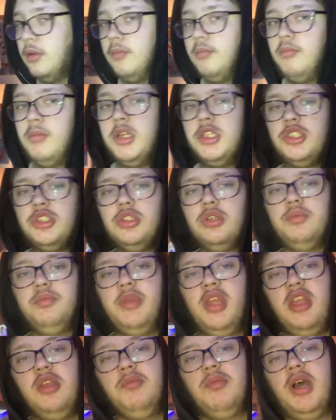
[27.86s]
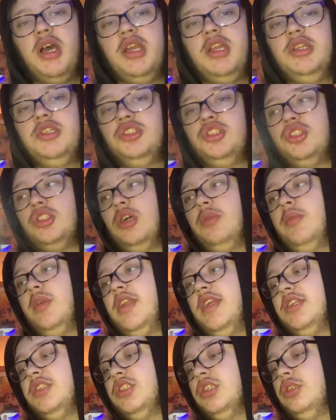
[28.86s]
Mr. Peabody and Sherman
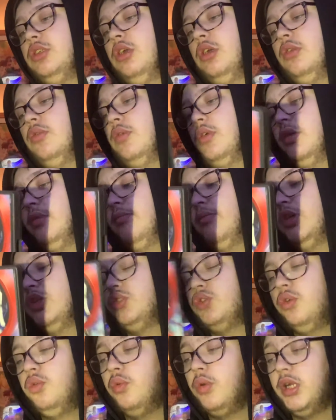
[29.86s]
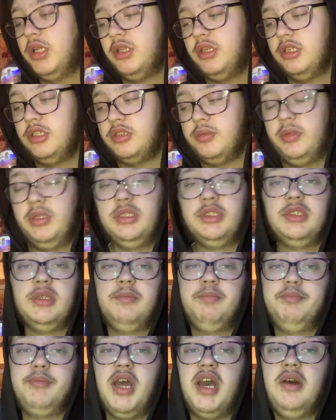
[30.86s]
is a third one. Mostly what this means
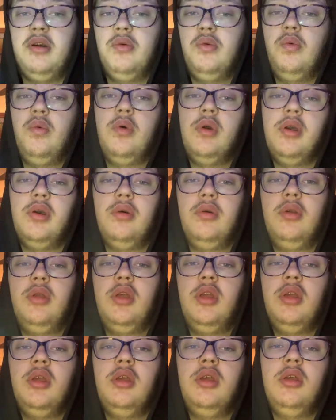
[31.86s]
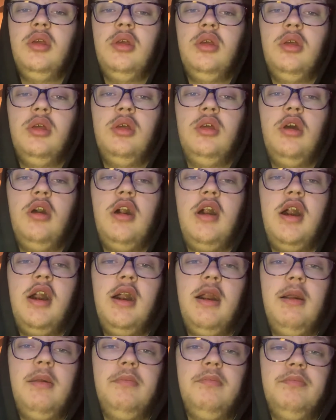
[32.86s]
about will,
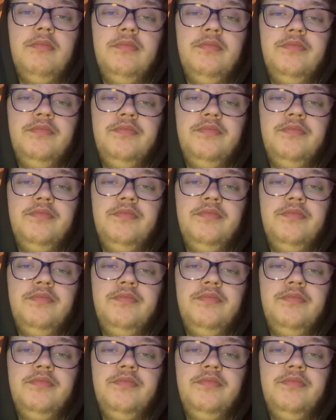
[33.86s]
um,